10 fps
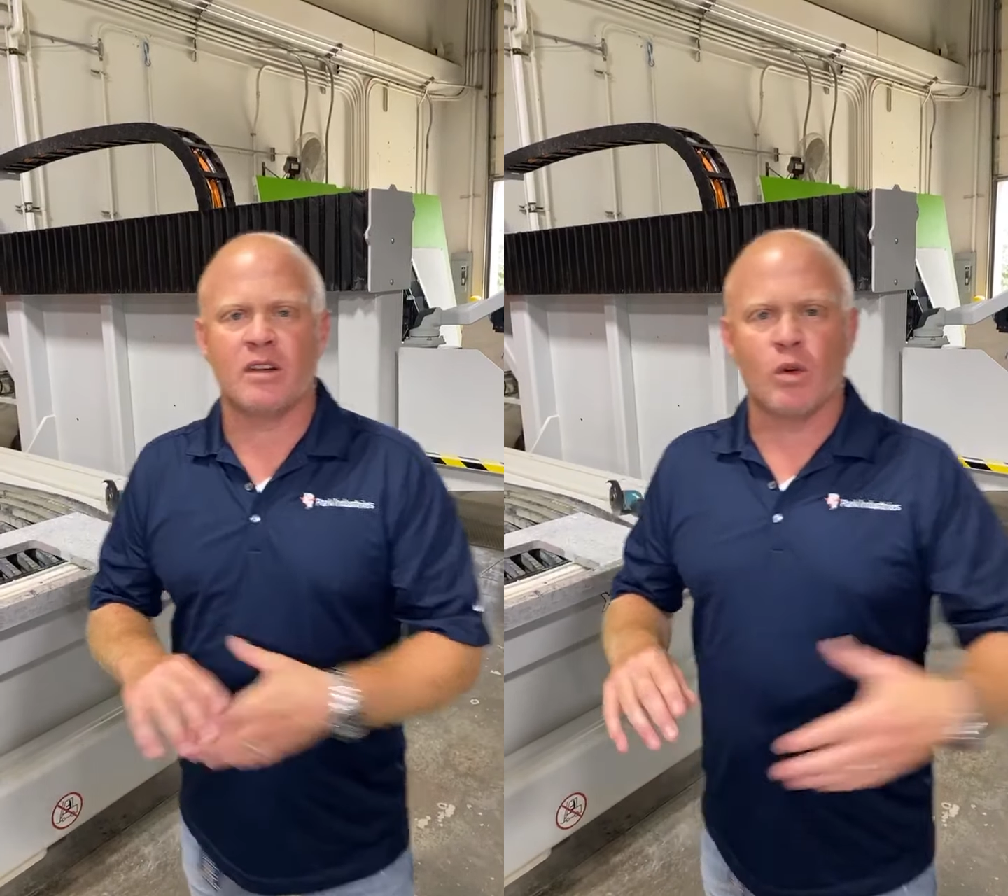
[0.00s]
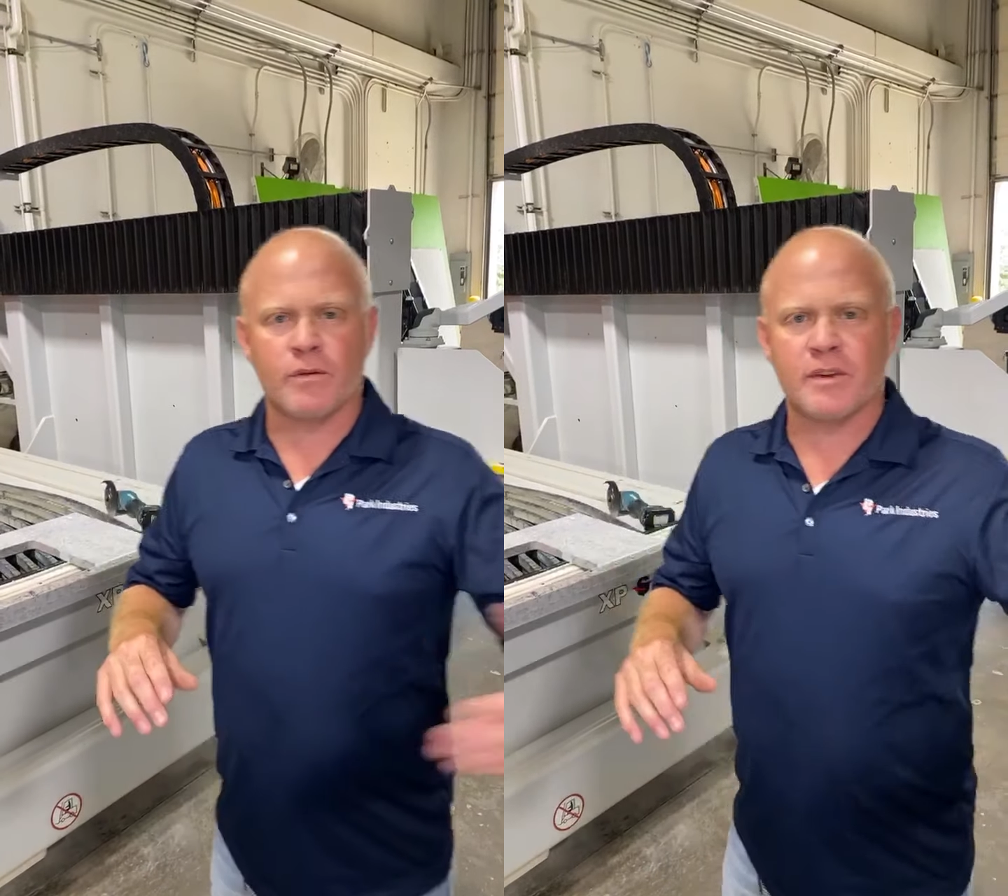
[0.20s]

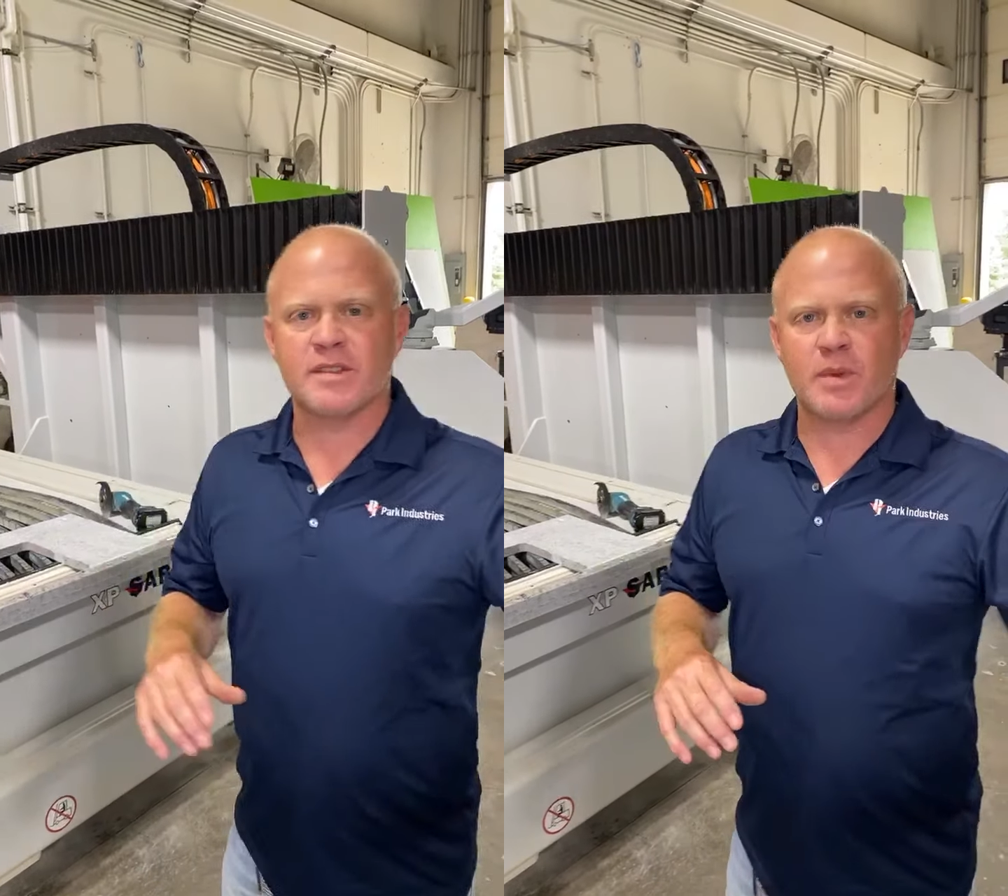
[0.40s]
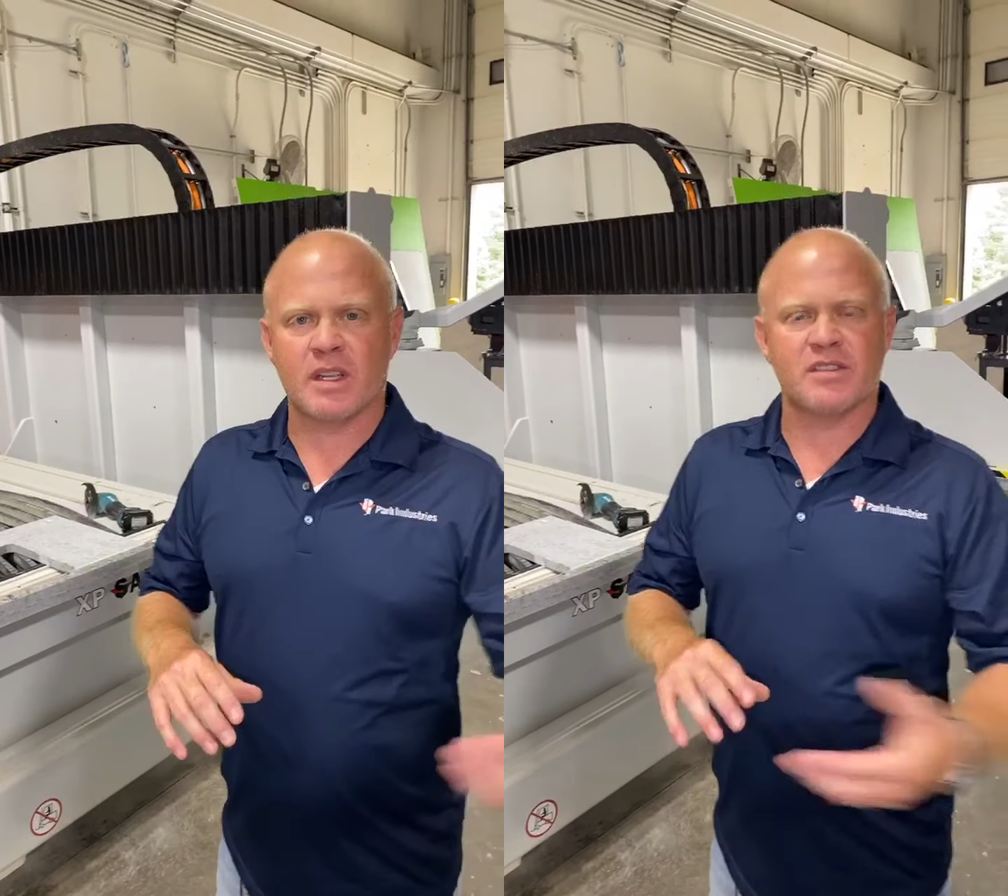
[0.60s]
orifice
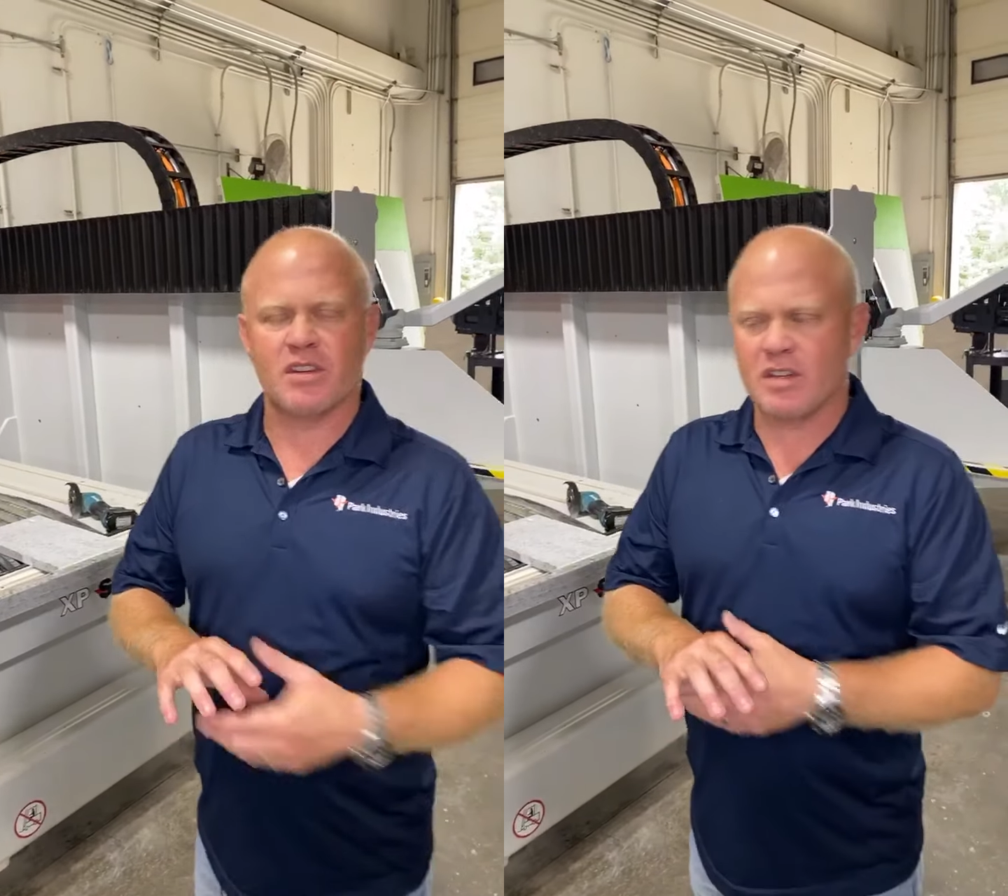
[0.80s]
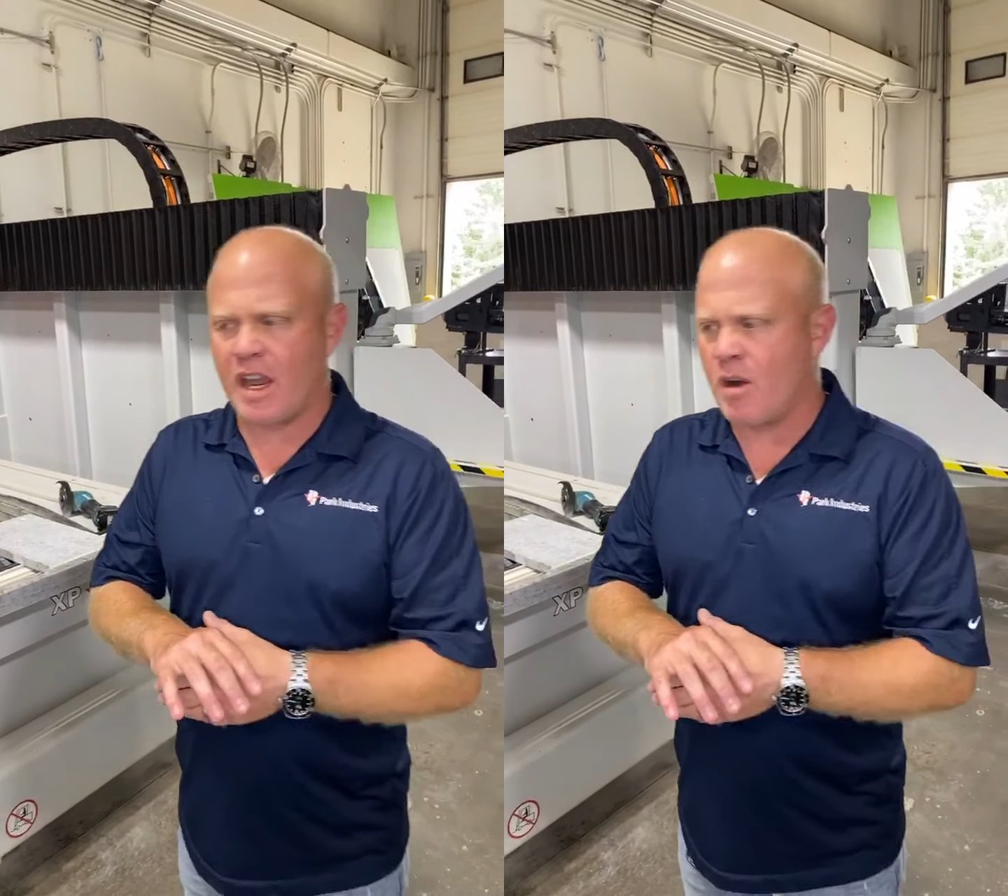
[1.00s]
because you're
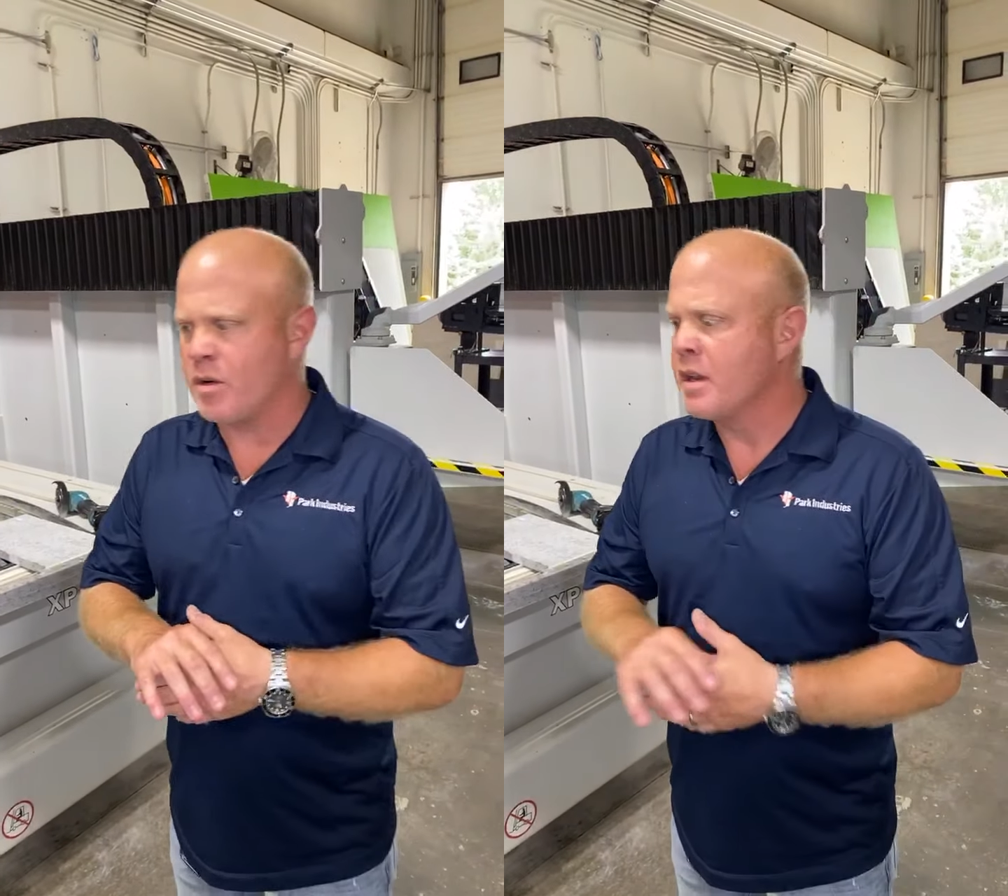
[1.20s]
down.